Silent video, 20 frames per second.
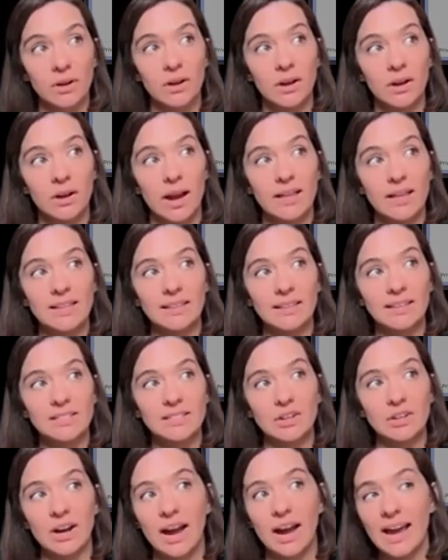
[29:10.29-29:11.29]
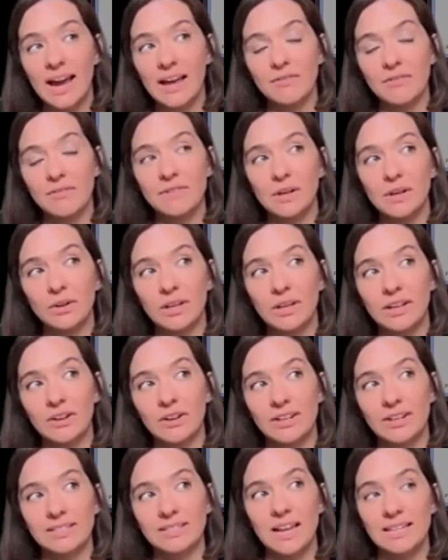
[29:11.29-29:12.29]
and then let's look, I had a field in
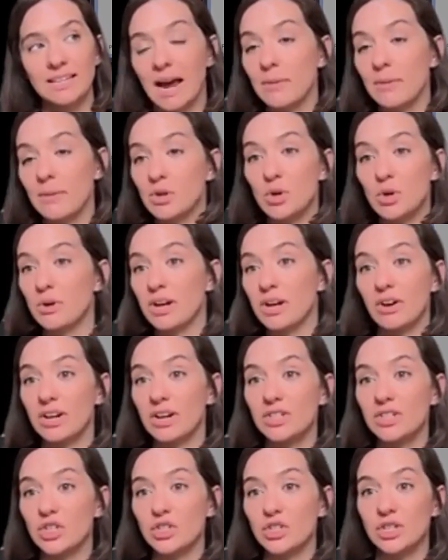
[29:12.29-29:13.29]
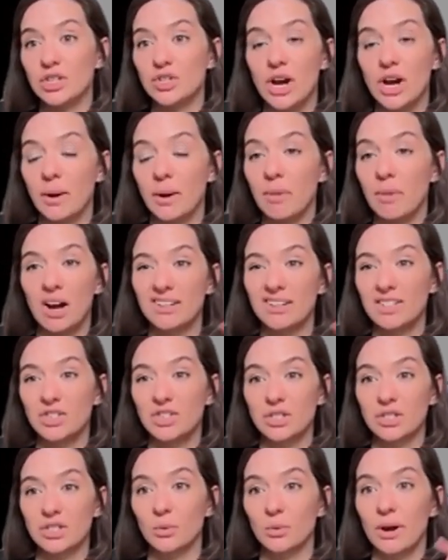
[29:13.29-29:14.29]
there that says I'm new here. It's just a checkbox. It's
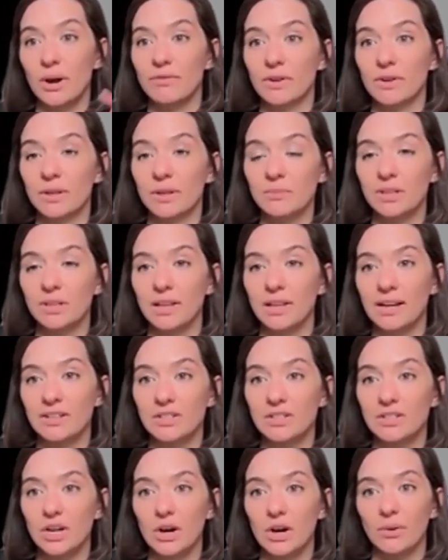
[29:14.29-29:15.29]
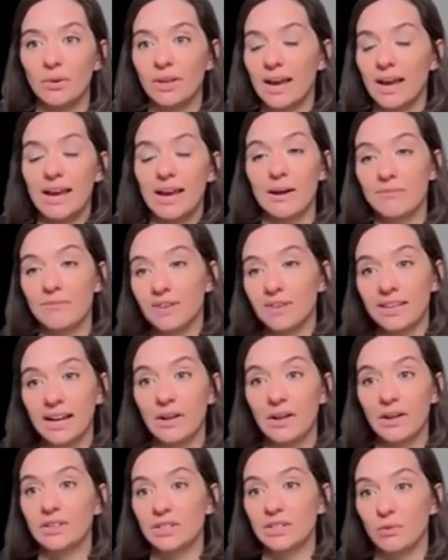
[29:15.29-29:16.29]
just a way for them to let us know that, hey, I'm filling
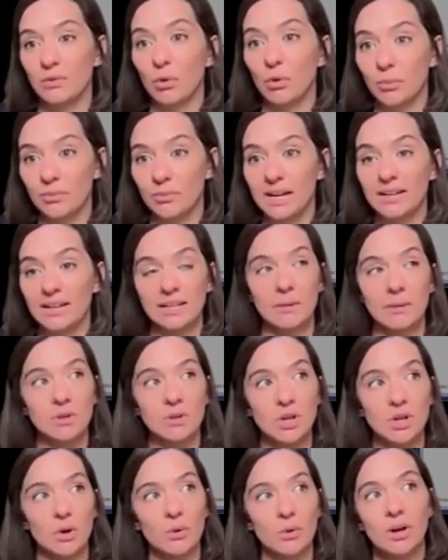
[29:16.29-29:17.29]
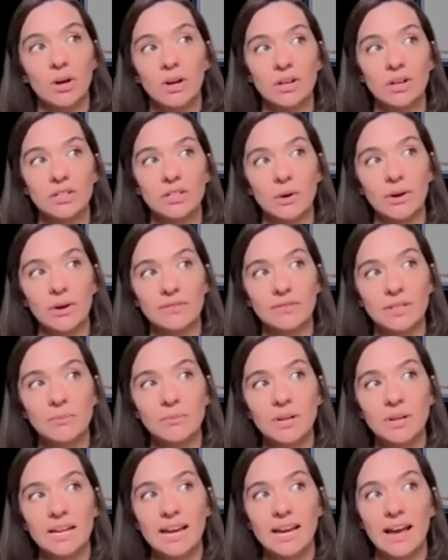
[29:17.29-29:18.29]
out this form because I'm new. So if
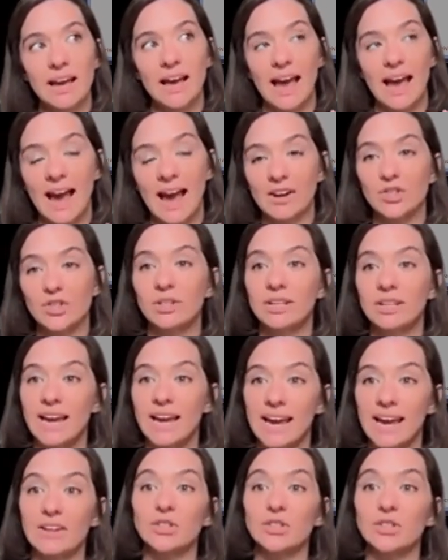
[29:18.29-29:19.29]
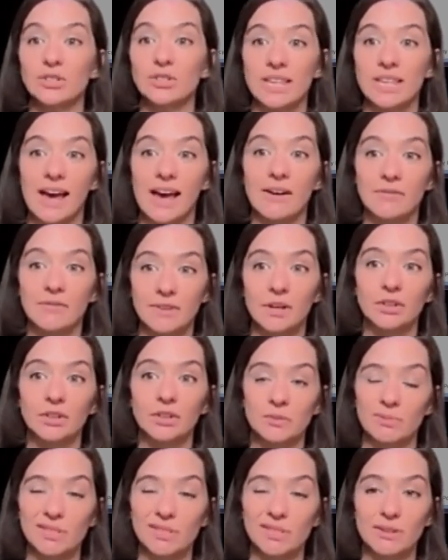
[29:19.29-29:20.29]
somebody actually answers that field
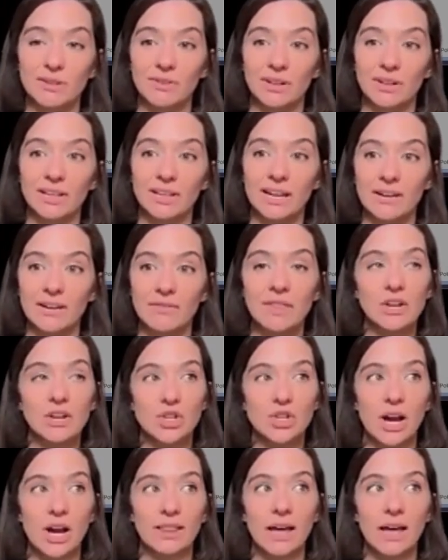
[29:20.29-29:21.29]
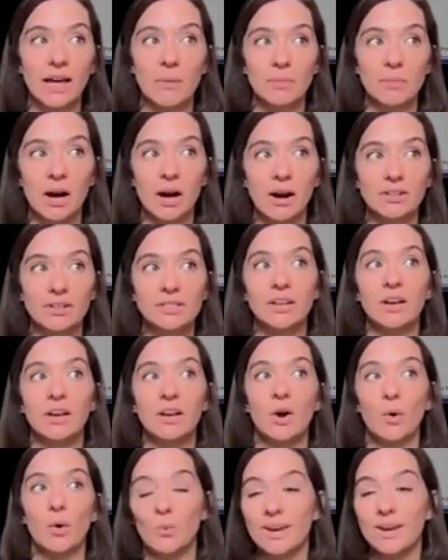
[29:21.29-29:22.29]
specifically, if they check that box,
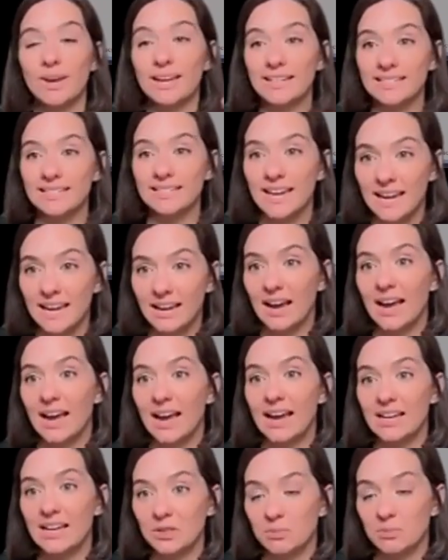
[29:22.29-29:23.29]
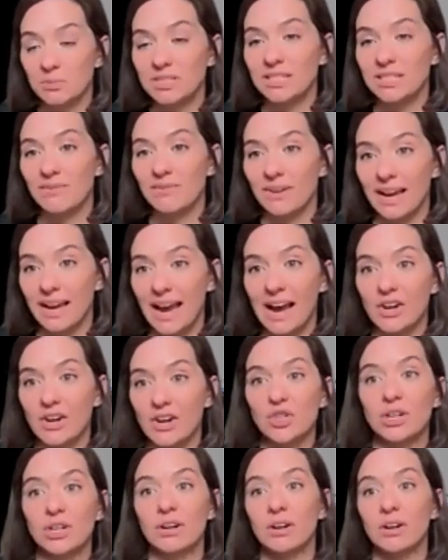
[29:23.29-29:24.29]
we can take a specific
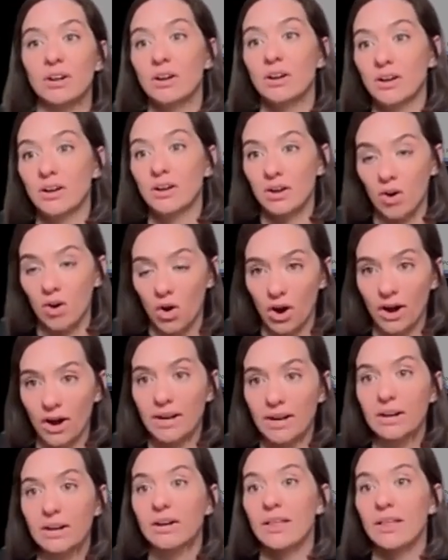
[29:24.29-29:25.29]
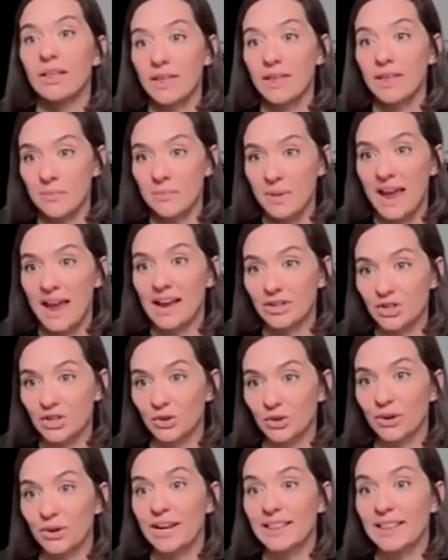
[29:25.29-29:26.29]
action on them
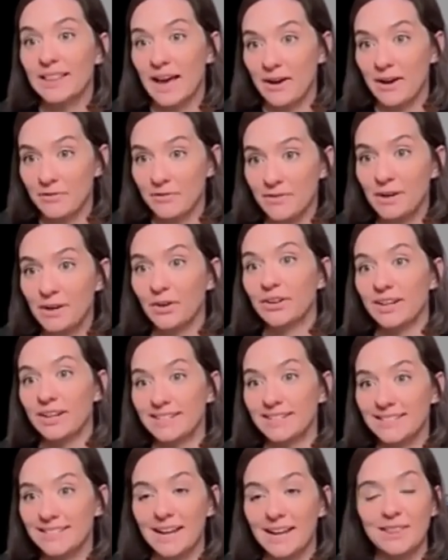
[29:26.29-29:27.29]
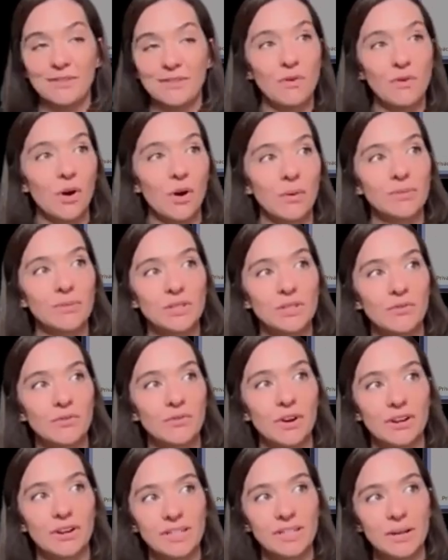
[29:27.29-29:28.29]
answering that field inside the form. So
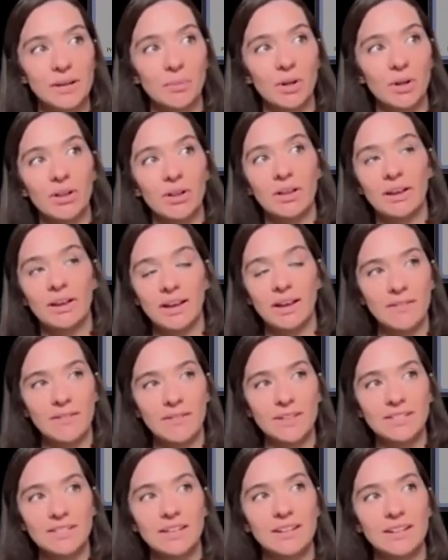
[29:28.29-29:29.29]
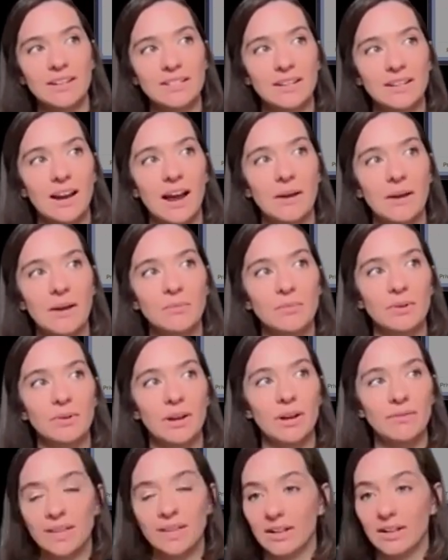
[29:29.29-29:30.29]
for example, if they send us
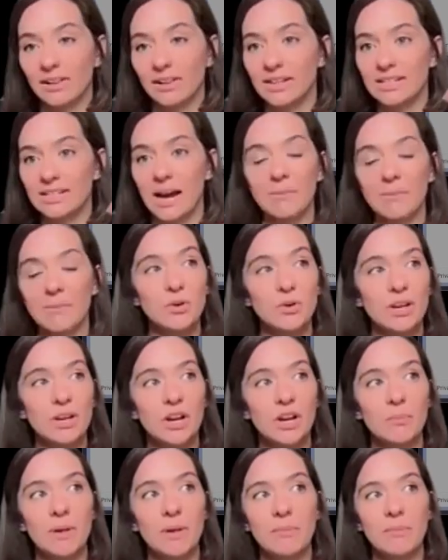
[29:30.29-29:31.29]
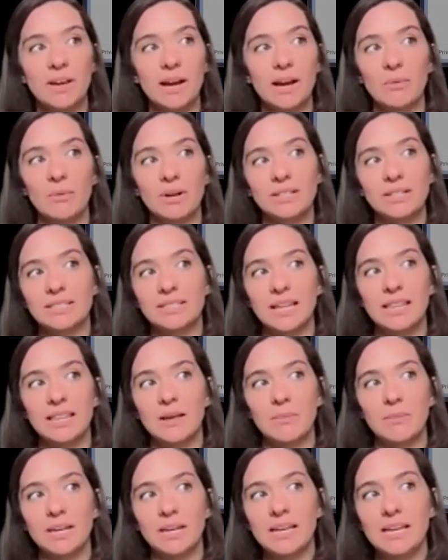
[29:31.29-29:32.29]
if they clicked I'm new here, maybe I want to send
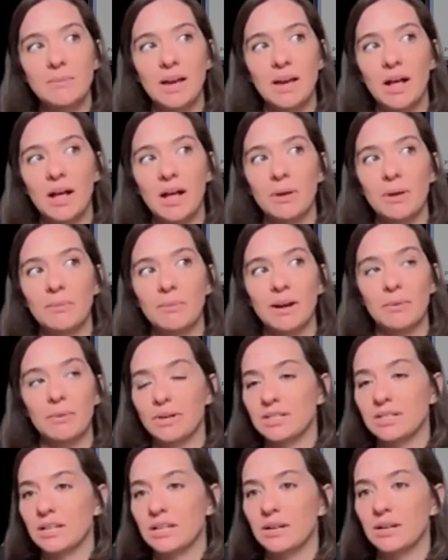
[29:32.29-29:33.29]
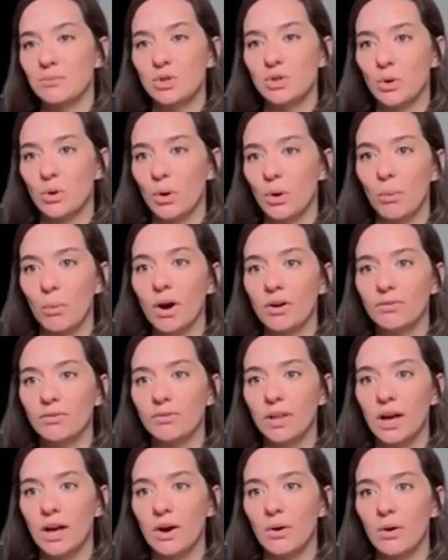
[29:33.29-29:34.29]
them an email, maybe I want to send them to a
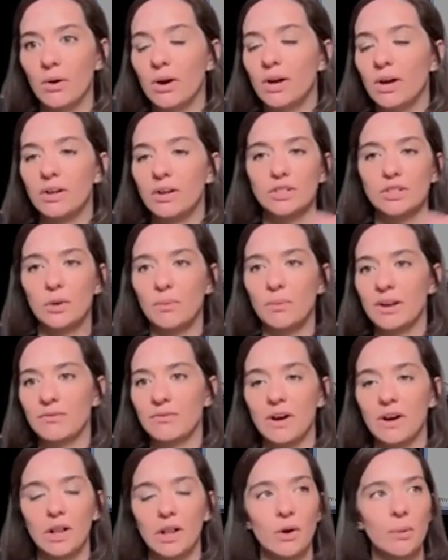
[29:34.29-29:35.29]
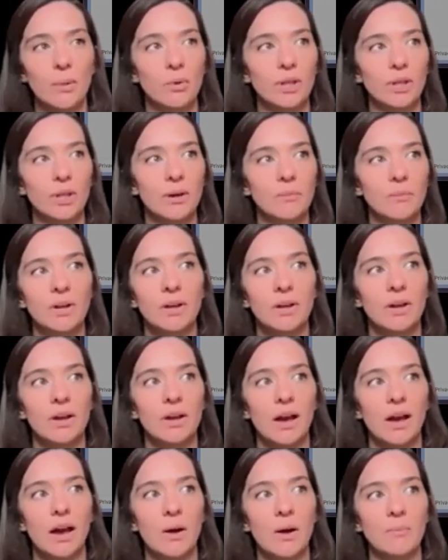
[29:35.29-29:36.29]
workflow so that we can follow up with them.
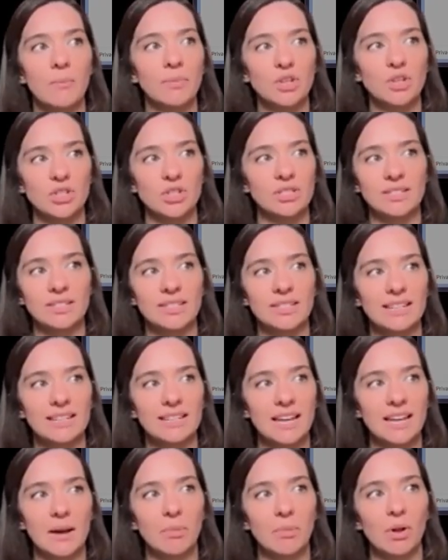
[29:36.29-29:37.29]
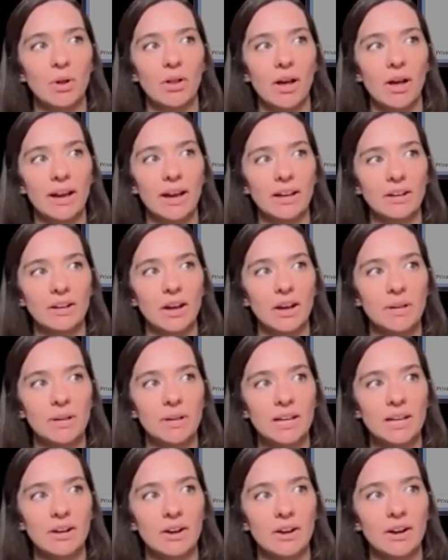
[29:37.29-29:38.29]
But just as an example, I could come in
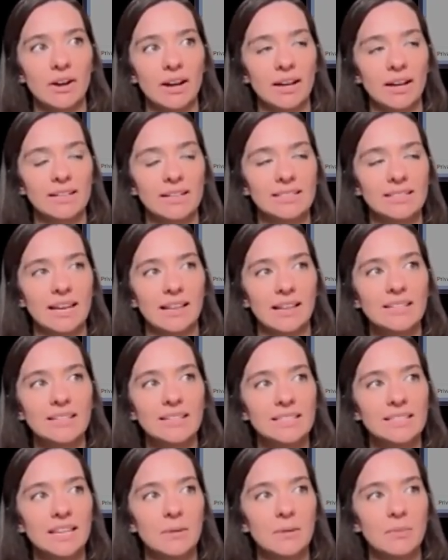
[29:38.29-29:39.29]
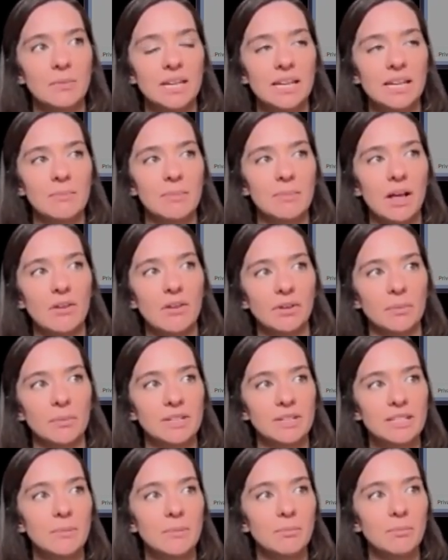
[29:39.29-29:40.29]
here and I could say, let's send them an email from a
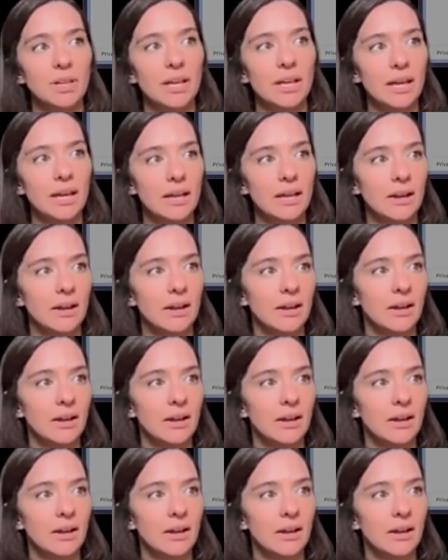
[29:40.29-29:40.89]
template.